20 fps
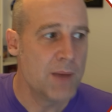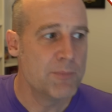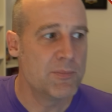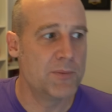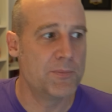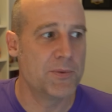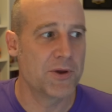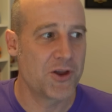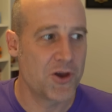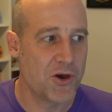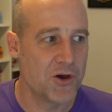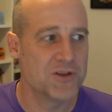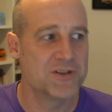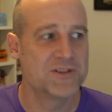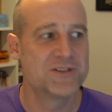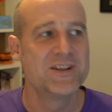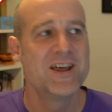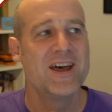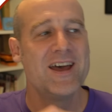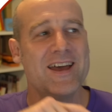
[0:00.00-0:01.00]
but
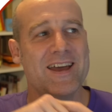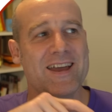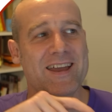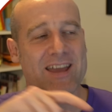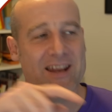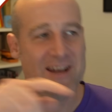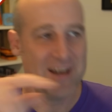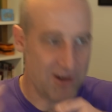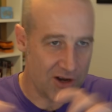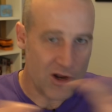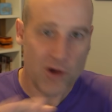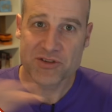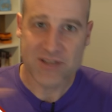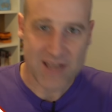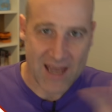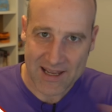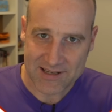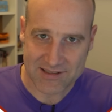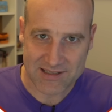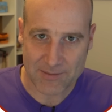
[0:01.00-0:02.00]
because in a it
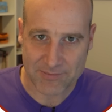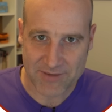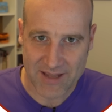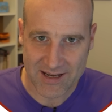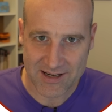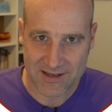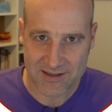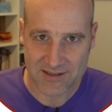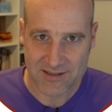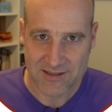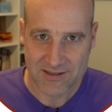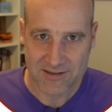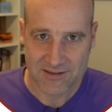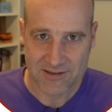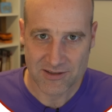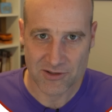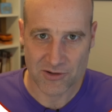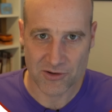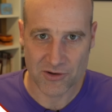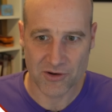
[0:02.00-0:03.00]
hasn't updated
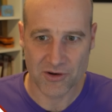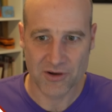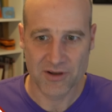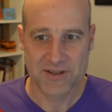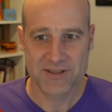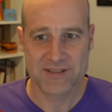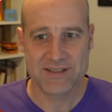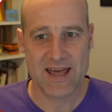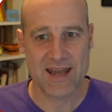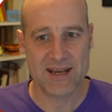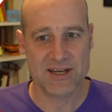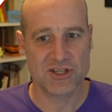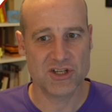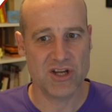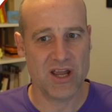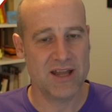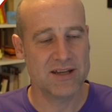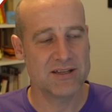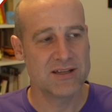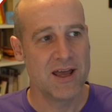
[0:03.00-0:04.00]
your status
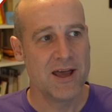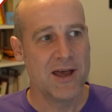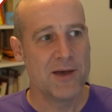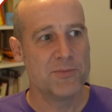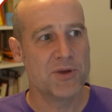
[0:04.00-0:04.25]
yet,